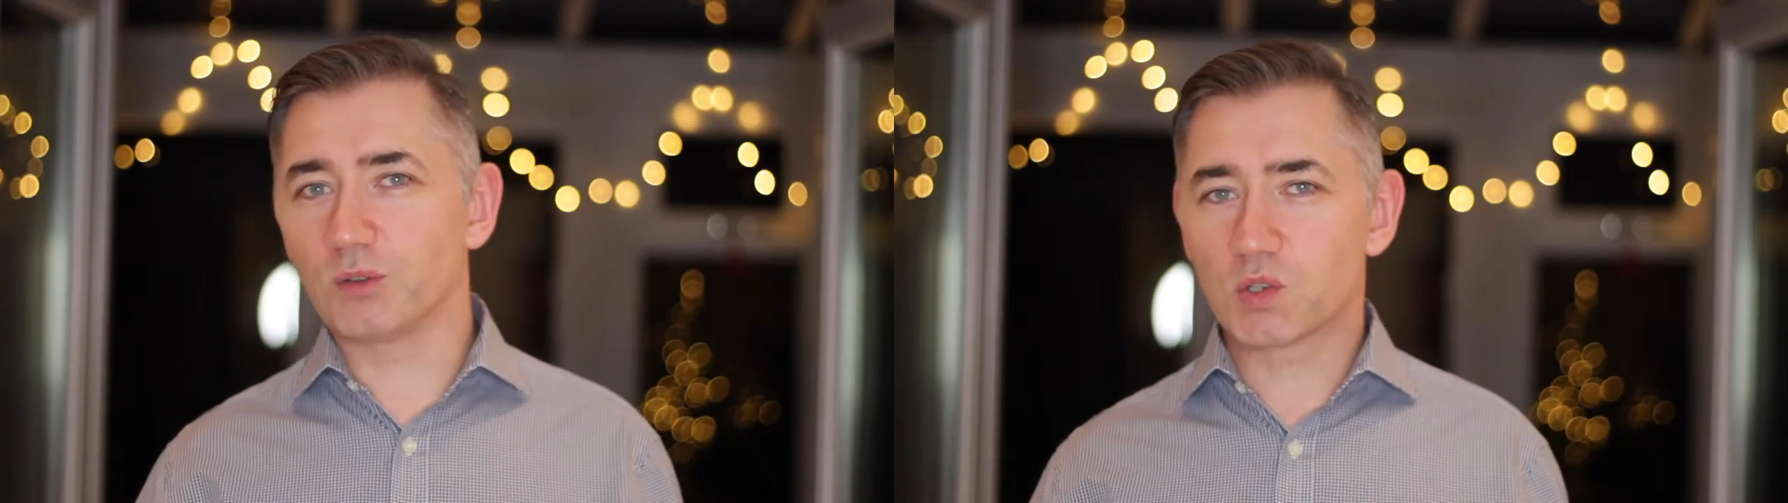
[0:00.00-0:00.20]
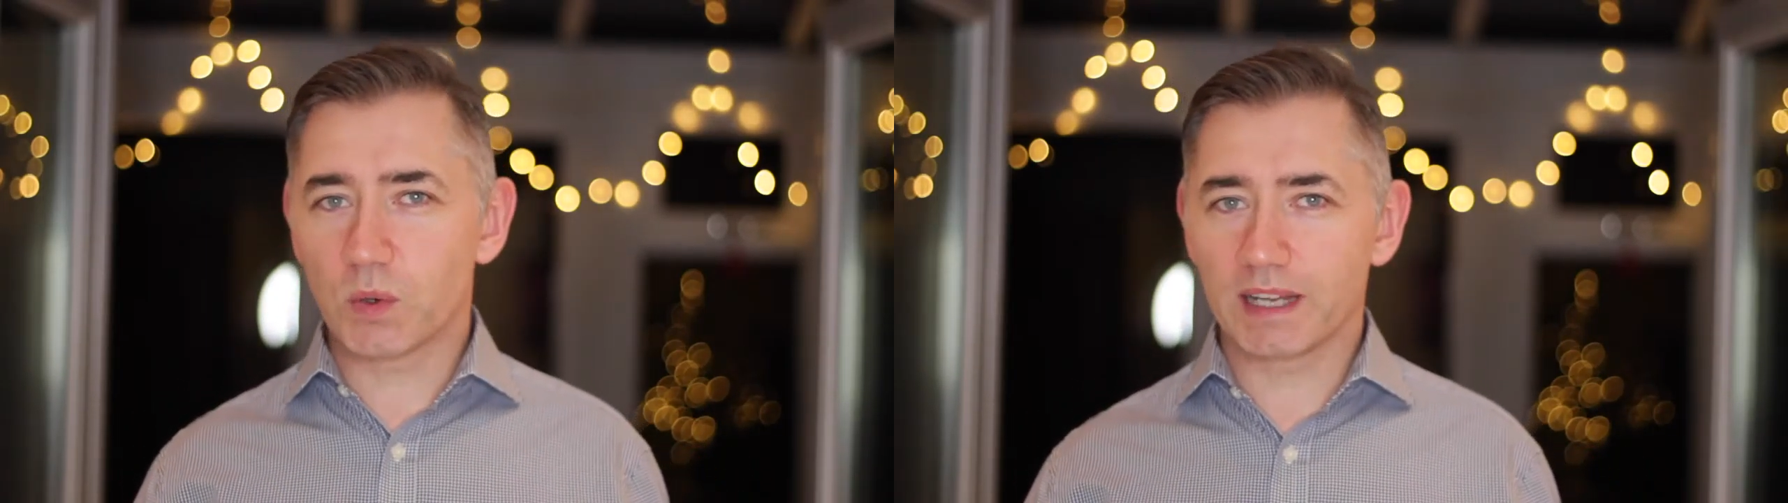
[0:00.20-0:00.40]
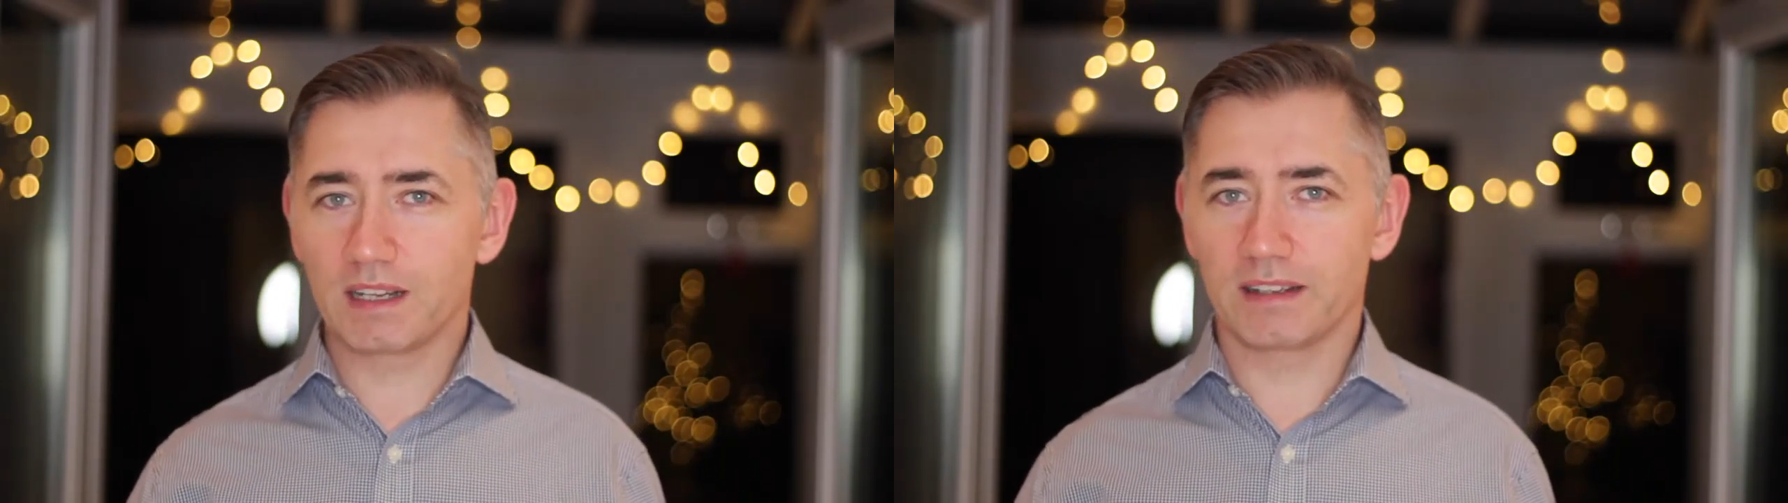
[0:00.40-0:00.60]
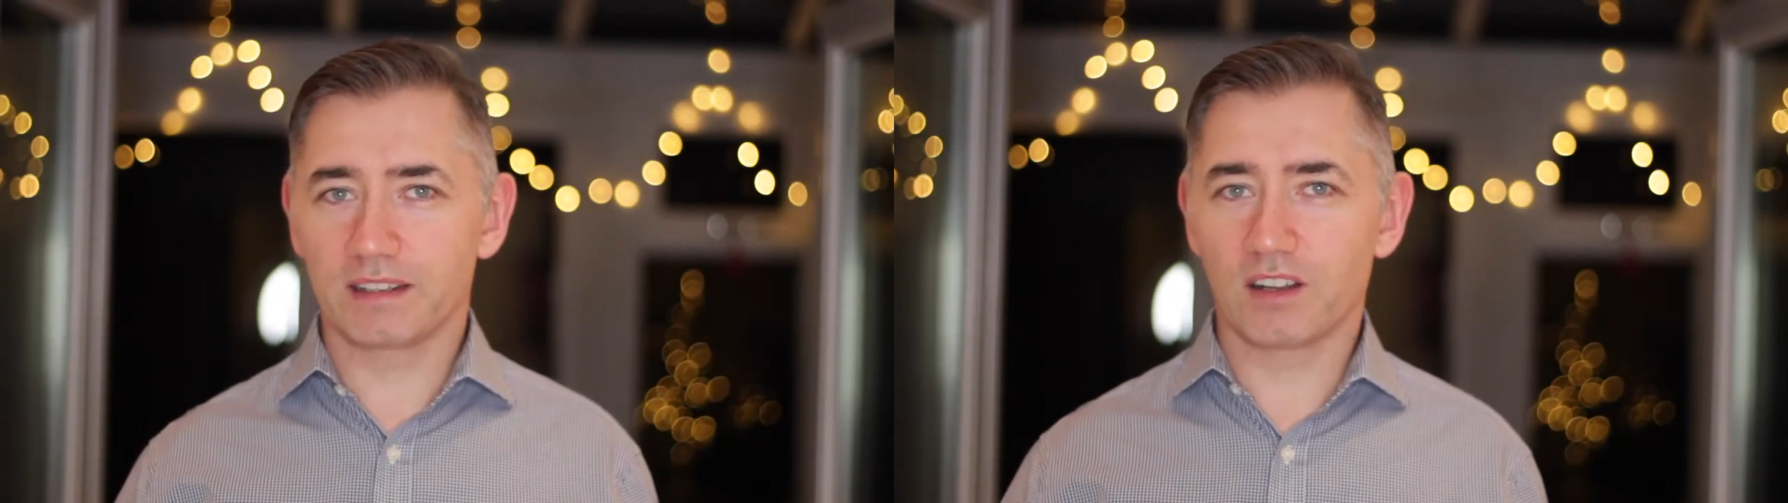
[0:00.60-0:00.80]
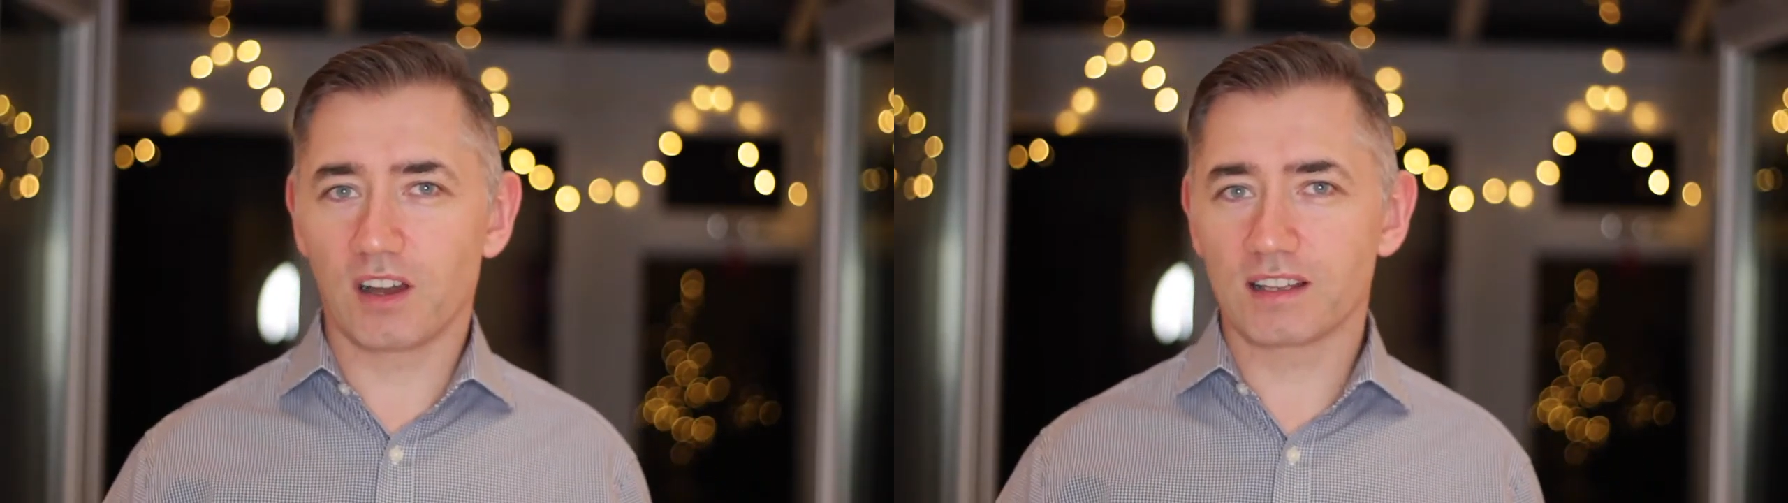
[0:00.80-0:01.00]
all twinkly
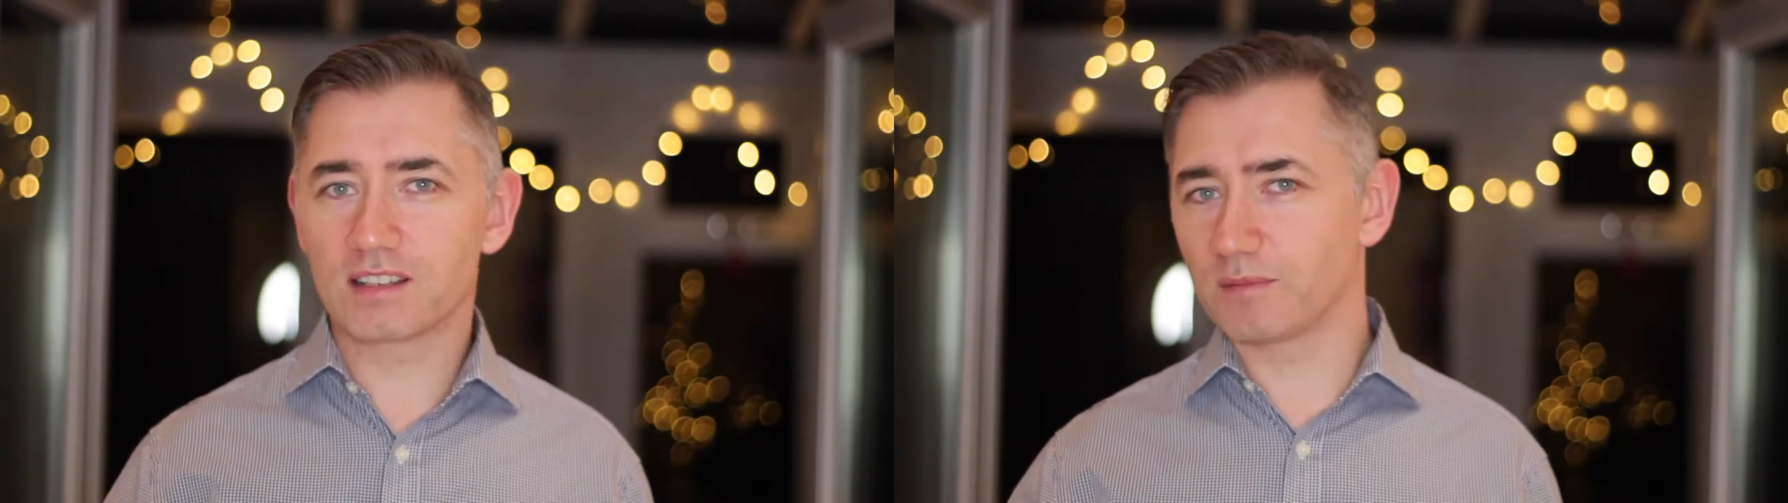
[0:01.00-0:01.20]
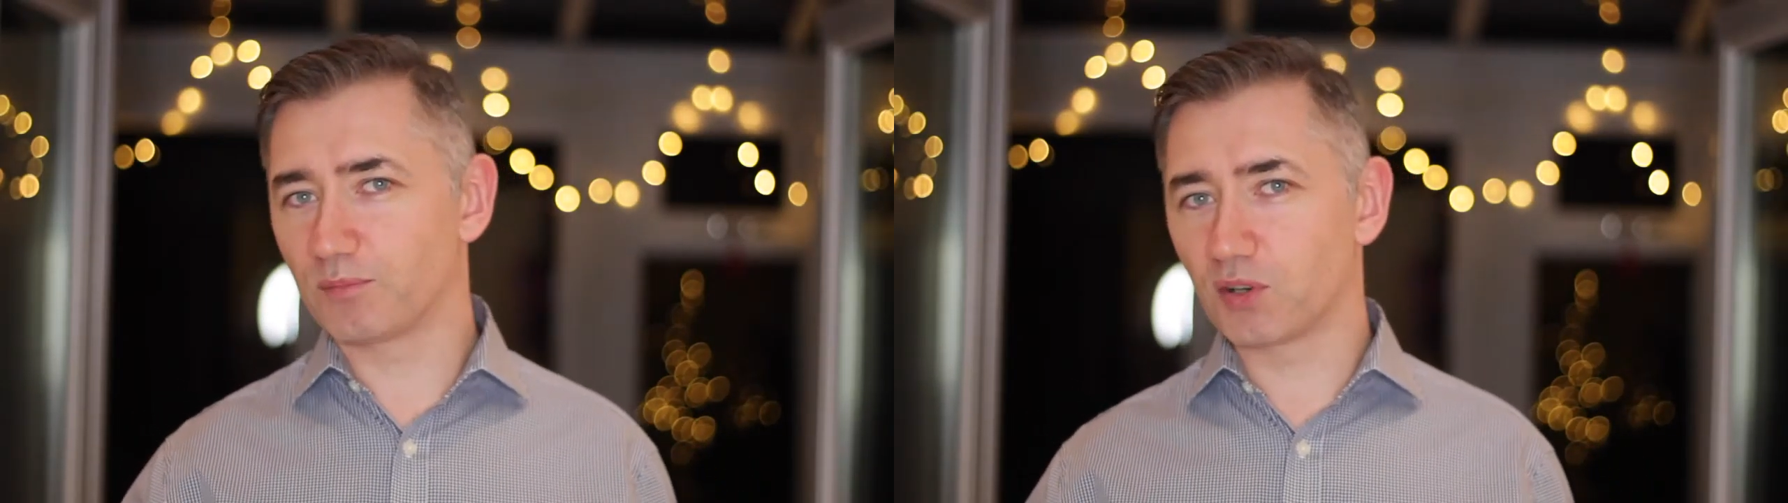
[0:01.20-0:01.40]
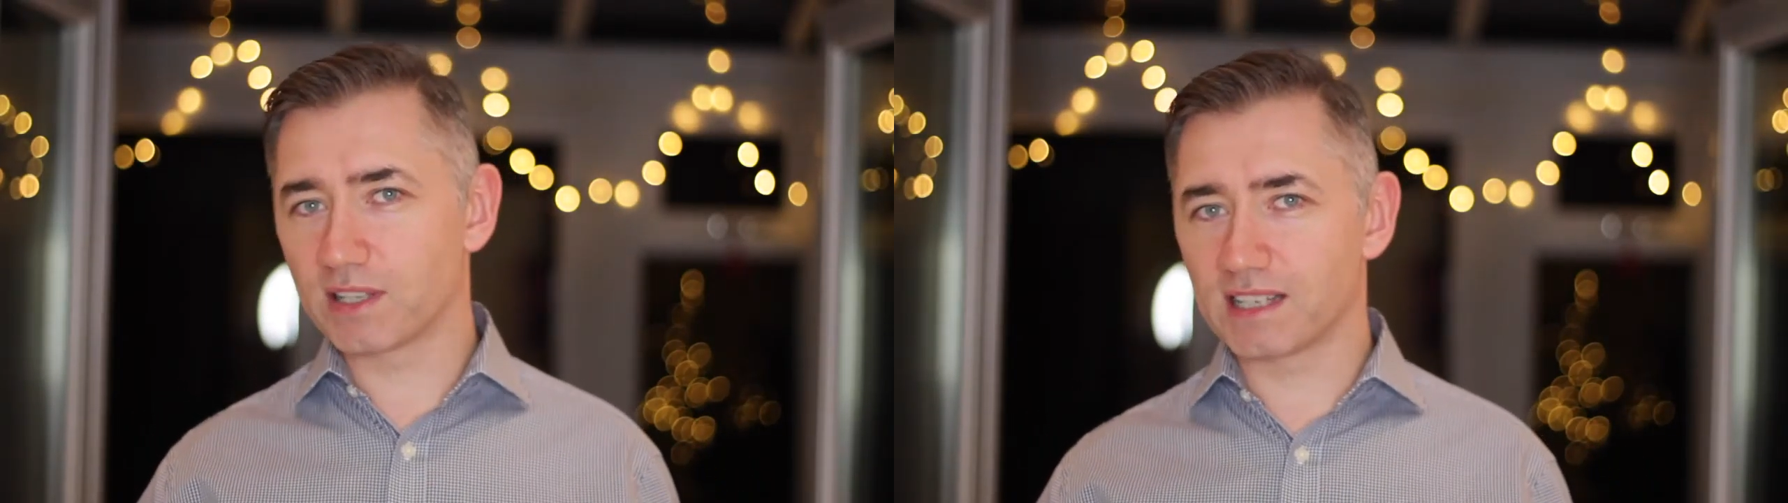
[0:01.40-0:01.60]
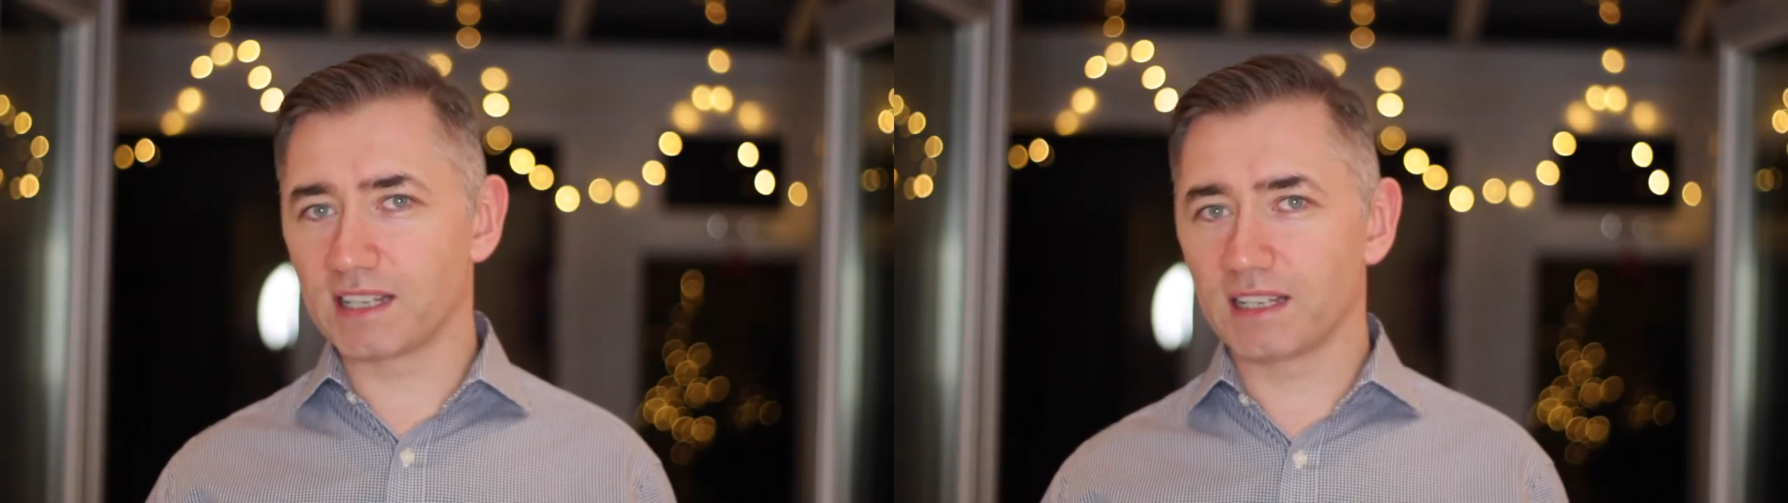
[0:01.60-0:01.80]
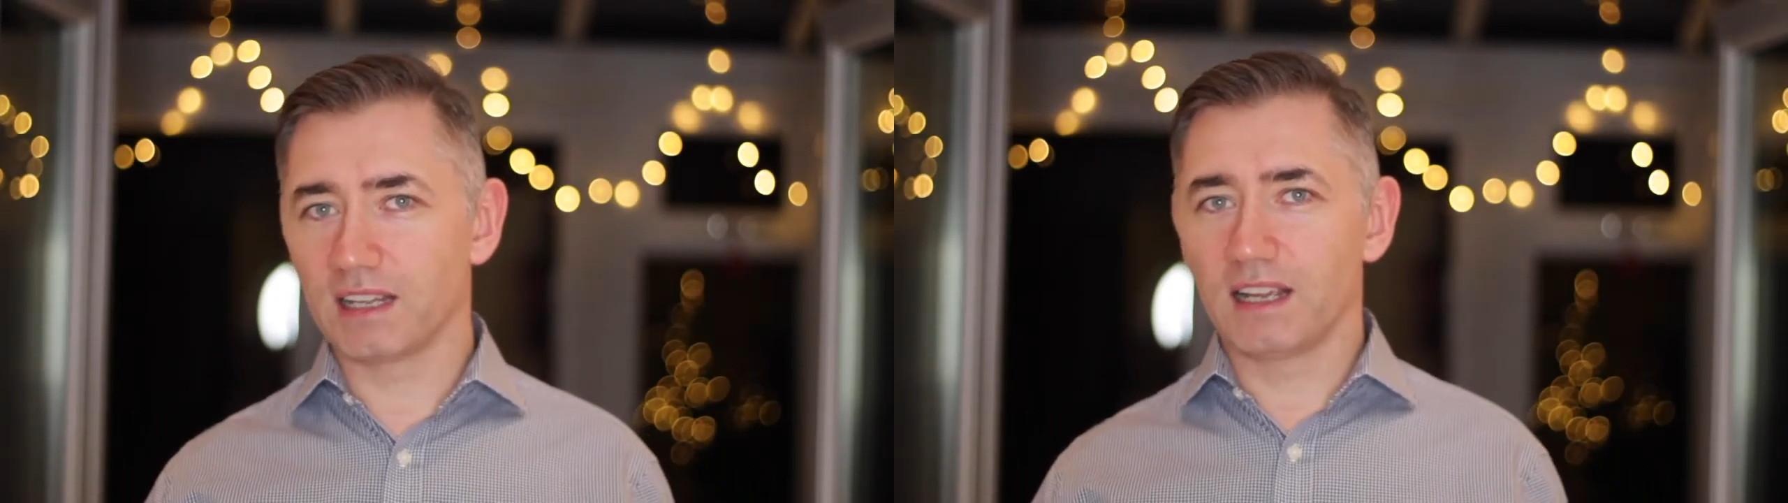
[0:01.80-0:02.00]
and nice and
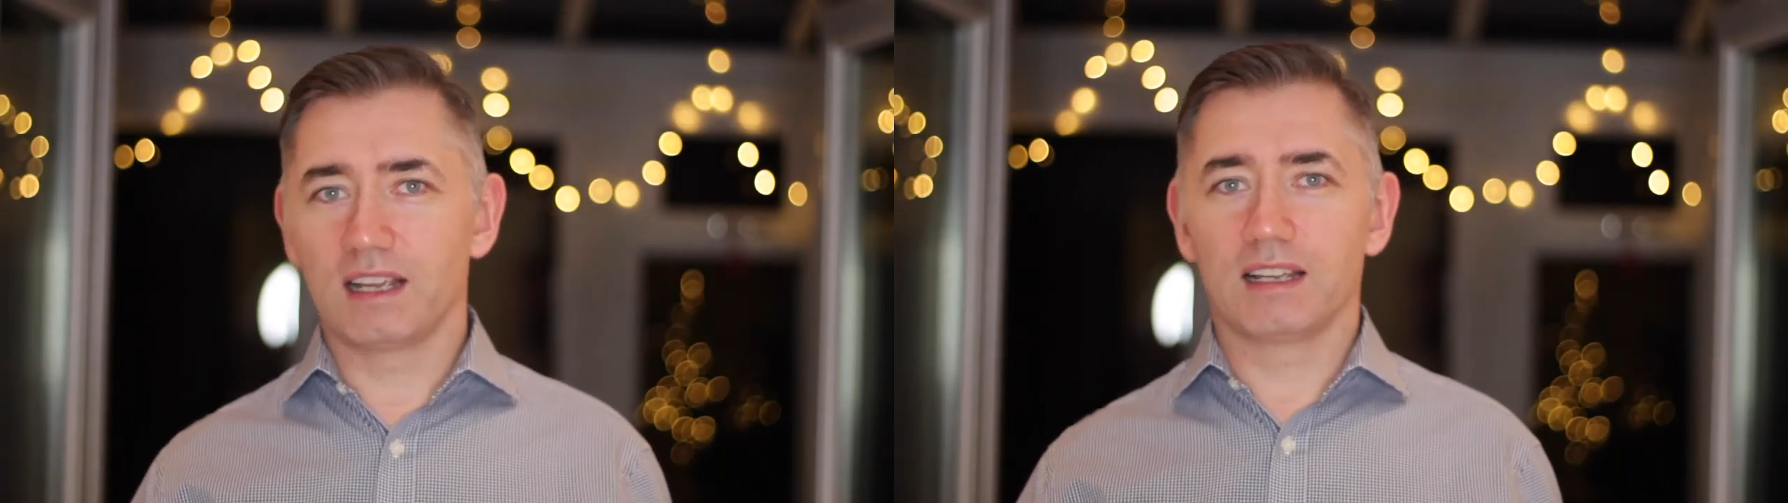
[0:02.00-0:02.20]
pretty.